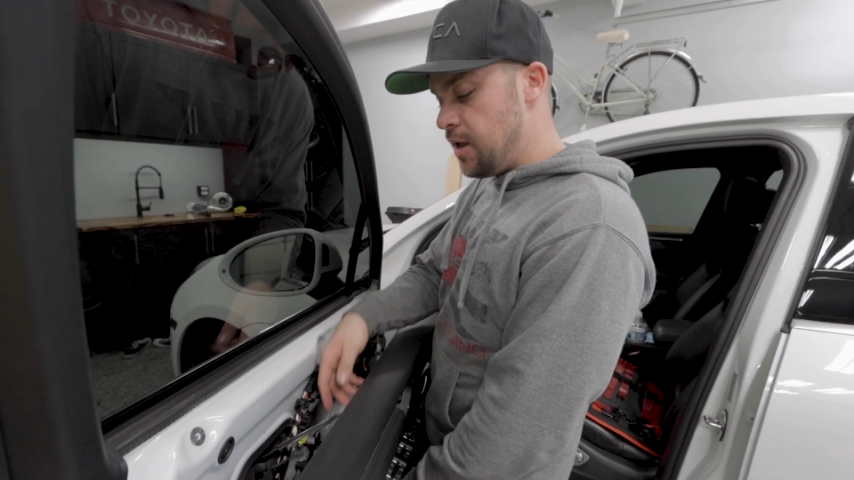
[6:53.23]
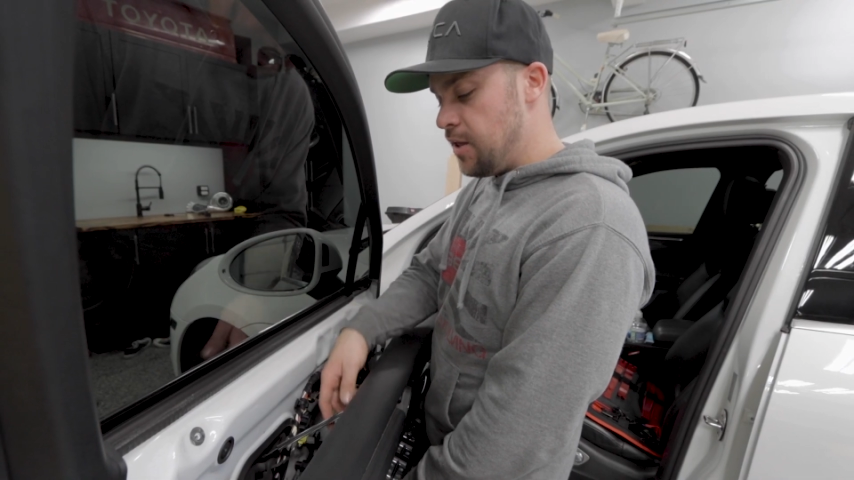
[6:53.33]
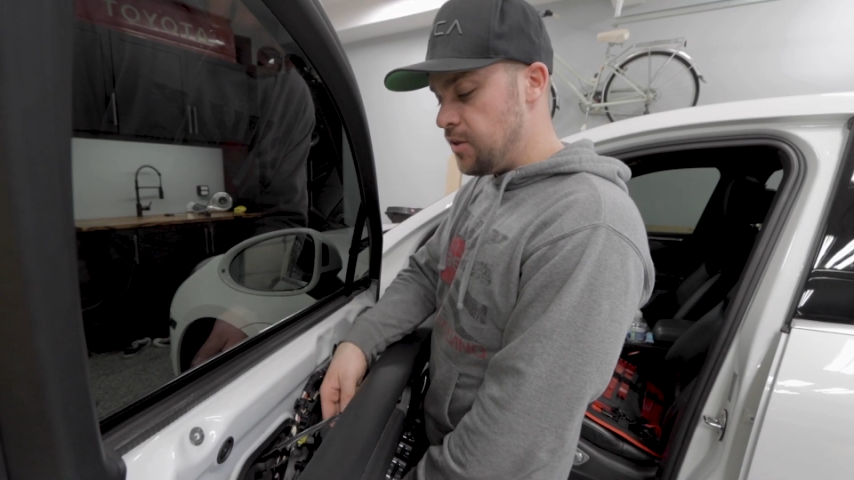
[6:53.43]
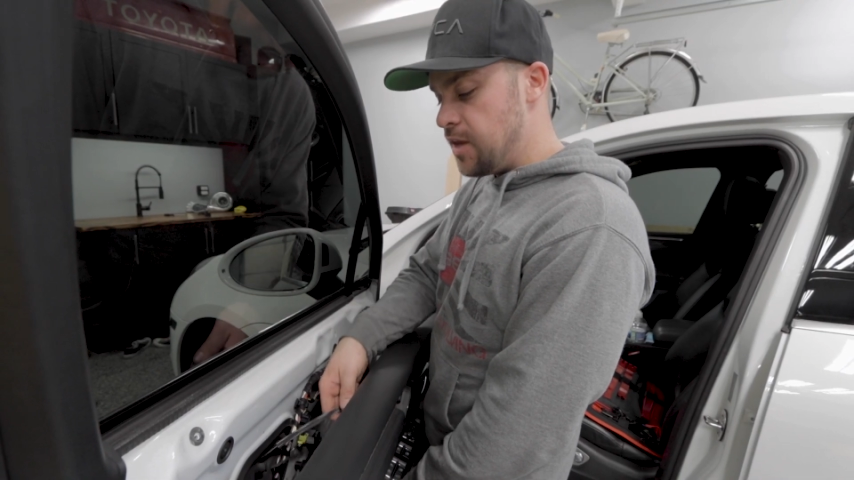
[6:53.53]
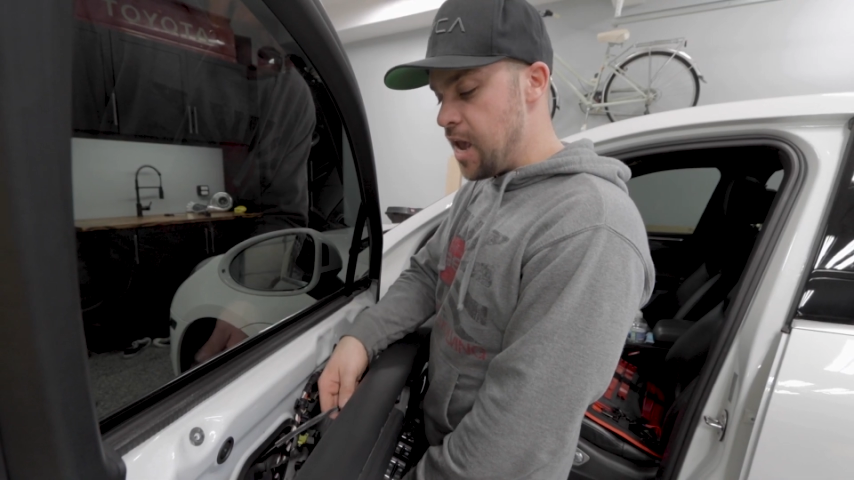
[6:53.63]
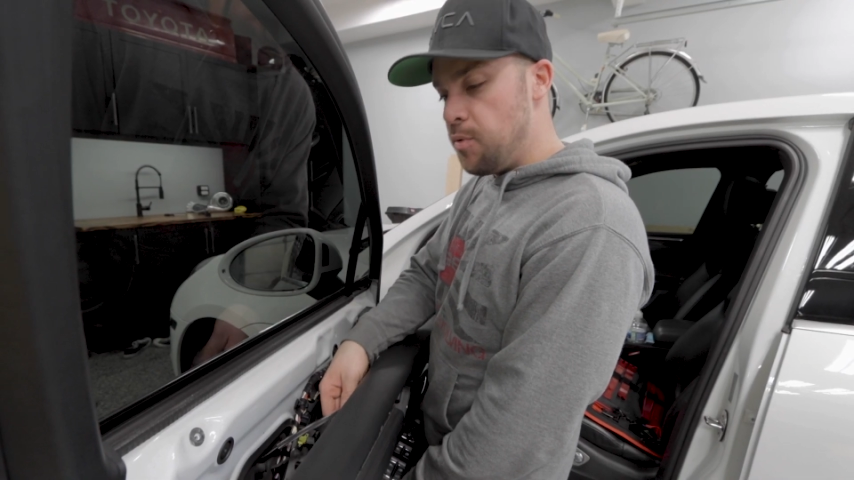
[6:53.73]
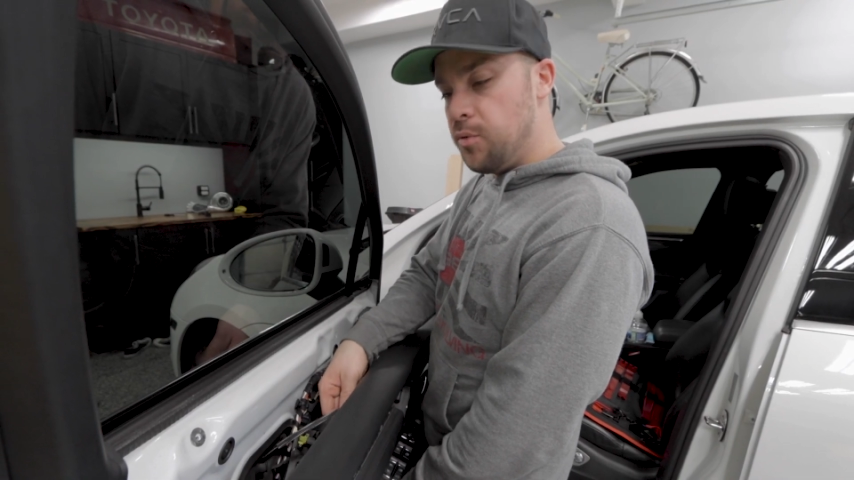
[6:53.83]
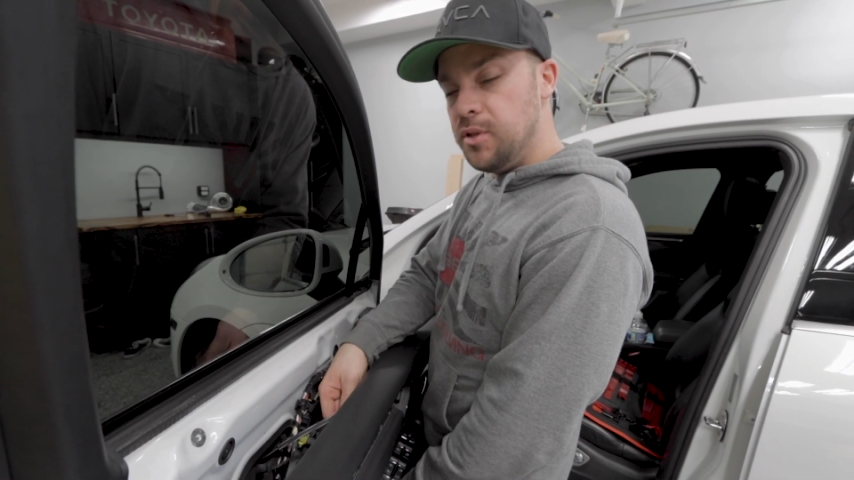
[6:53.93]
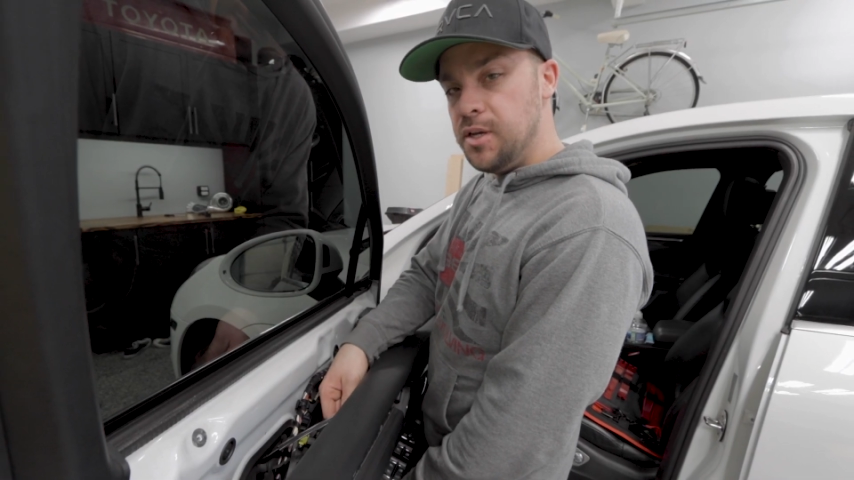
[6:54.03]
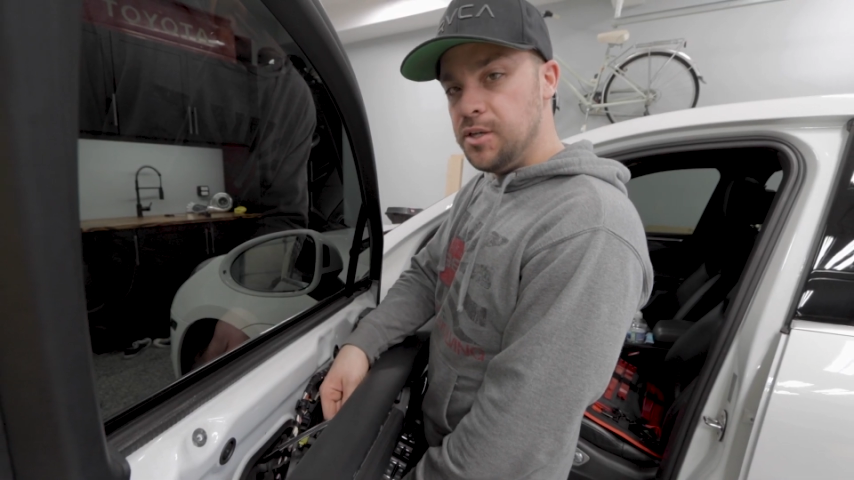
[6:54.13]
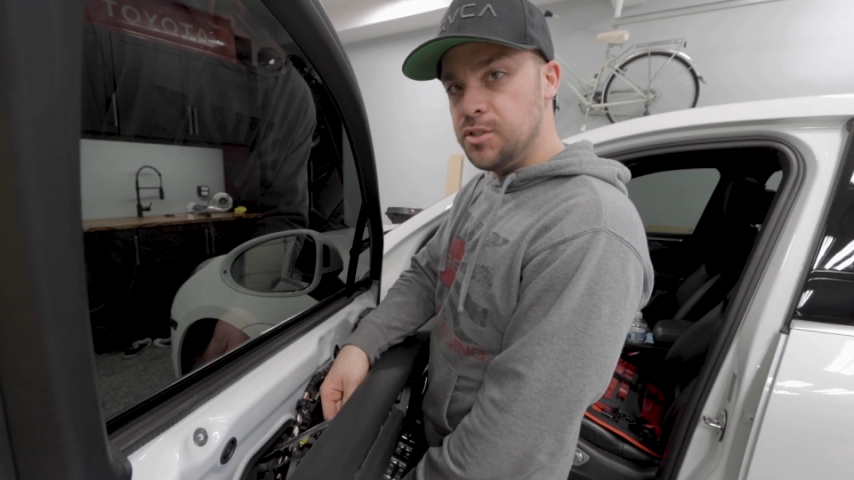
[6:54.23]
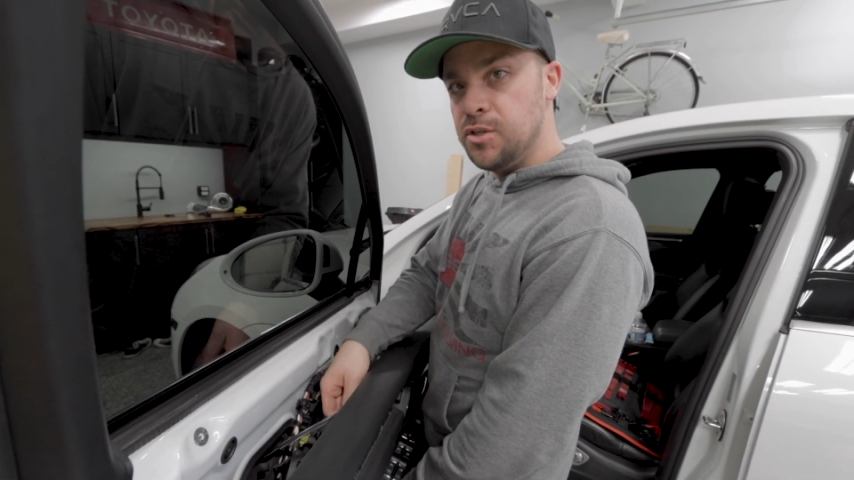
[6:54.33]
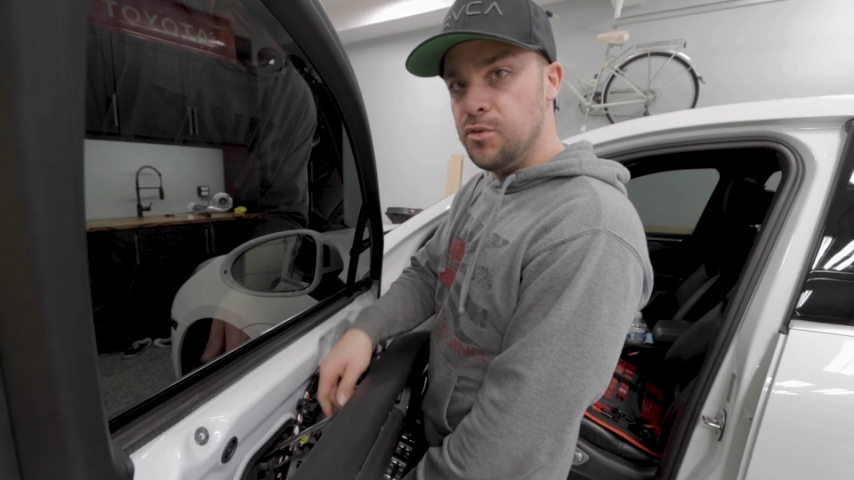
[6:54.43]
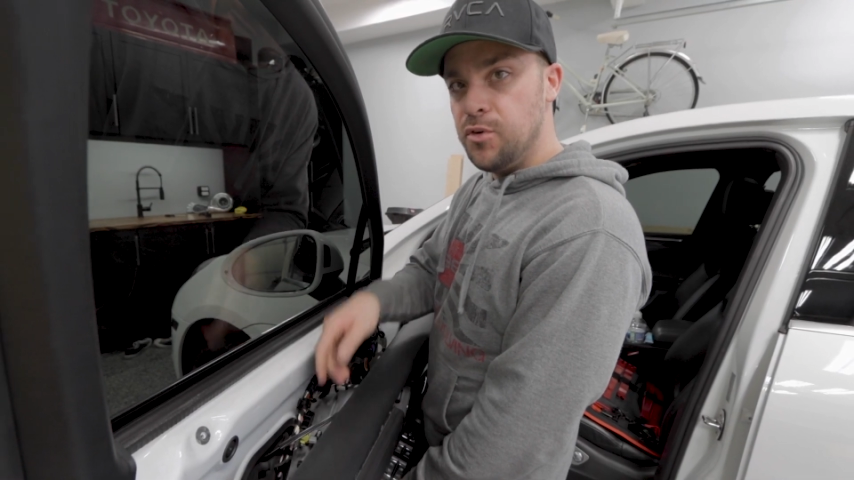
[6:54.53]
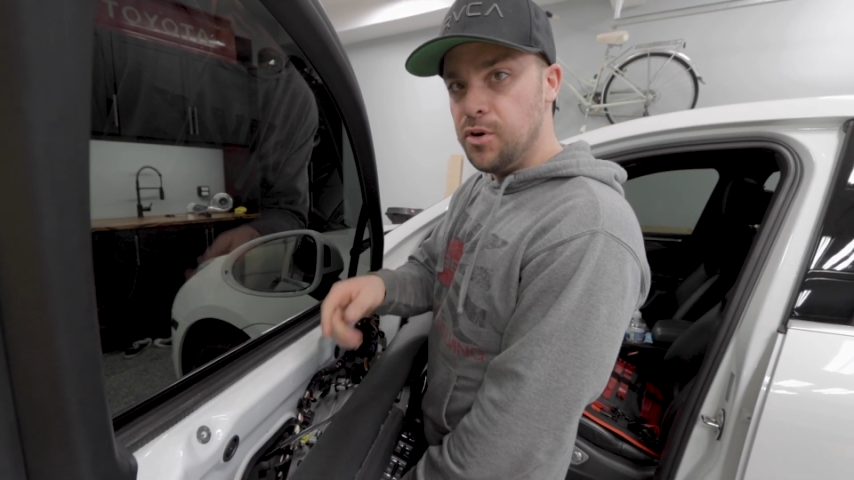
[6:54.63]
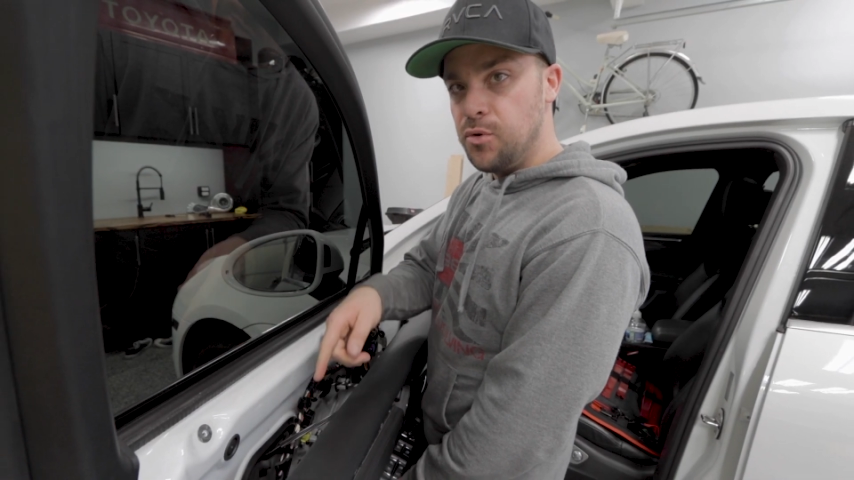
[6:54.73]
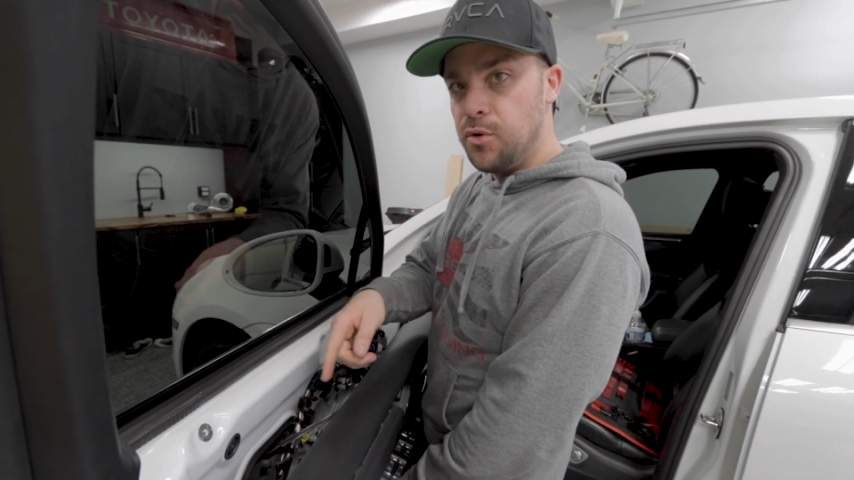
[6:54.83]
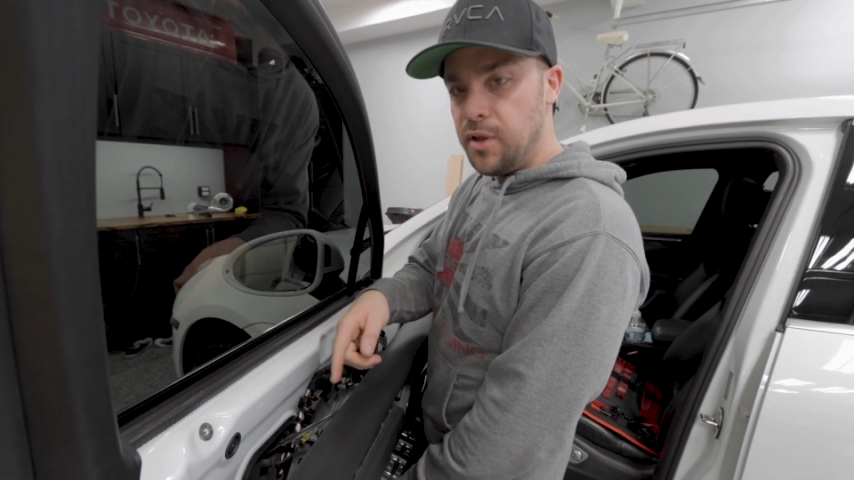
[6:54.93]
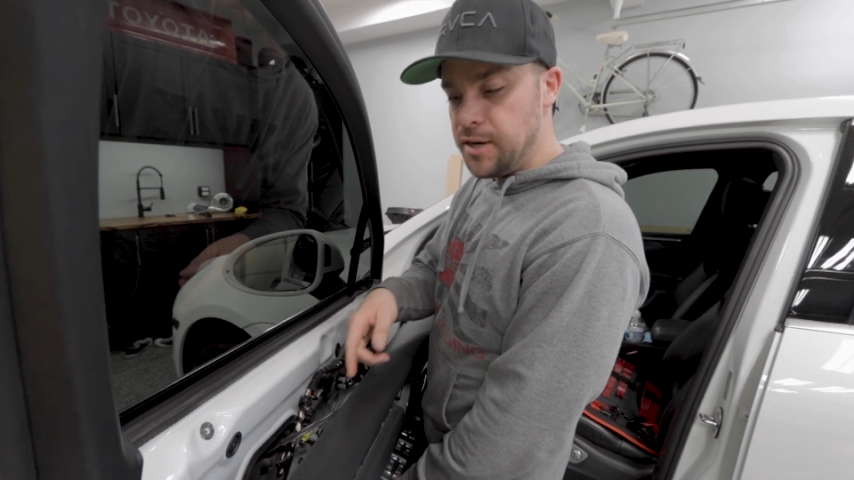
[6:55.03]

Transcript: and the cable release for your door